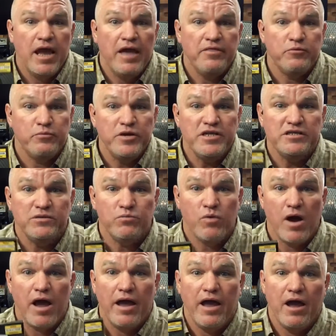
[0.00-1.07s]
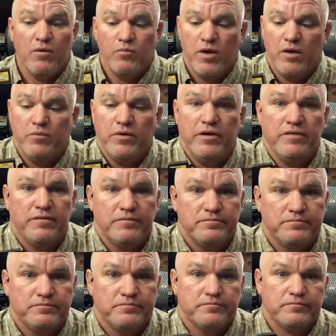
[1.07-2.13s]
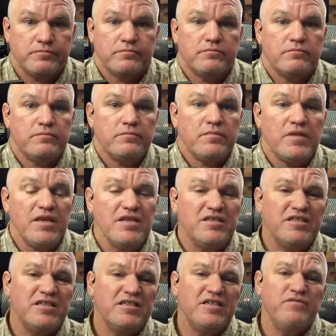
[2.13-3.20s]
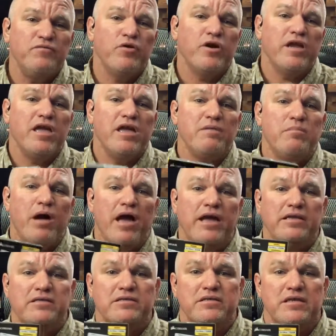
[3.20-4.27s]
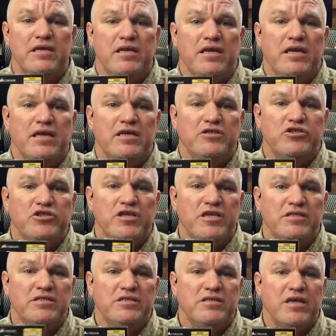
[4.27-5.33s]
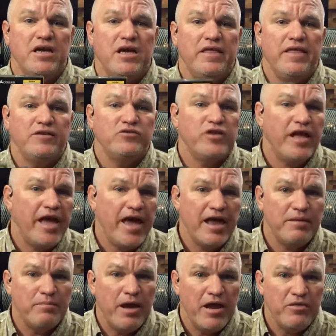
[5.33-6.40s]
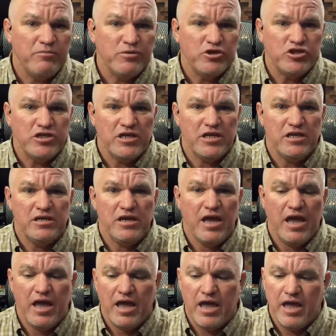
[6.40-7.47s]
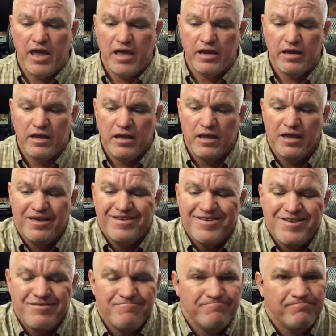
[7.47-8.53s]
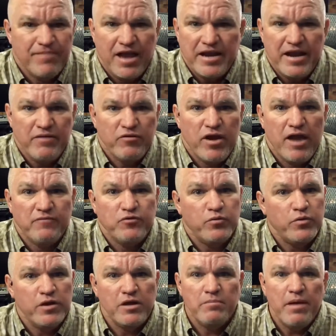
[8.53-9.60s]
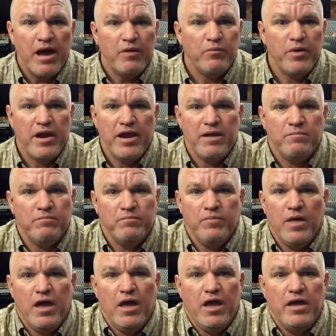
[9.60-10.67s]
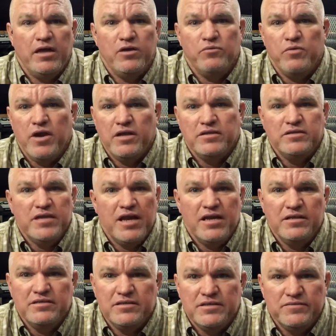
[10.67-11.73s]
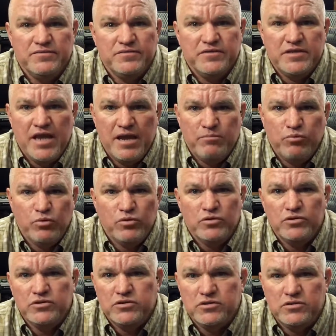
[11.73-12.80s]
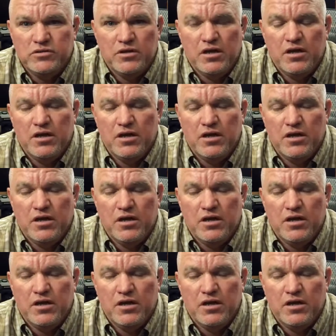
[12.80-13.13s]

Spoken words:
And the reason why I went with 64 gigabytes is just that's what I had on my other machine, and I never have to worry about RAM. I can run tons of samples.